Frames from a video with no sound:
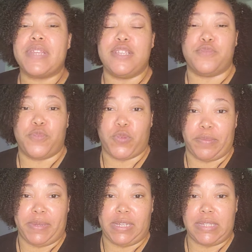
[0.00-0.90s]
He's from
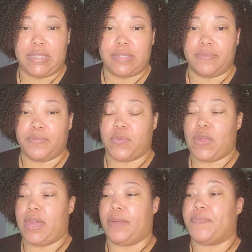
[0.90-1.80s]
One Piece.
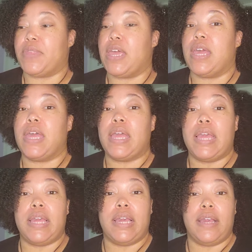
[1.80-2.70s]
Okay?
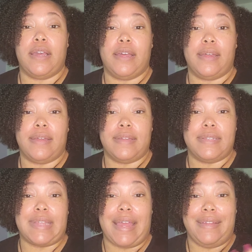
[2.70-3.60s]
He
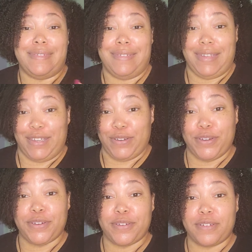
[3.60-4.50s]
is a deer.
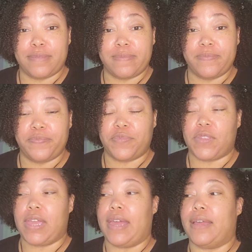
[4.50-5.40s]

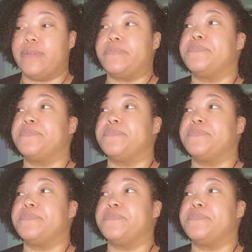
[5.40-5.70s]
Okay?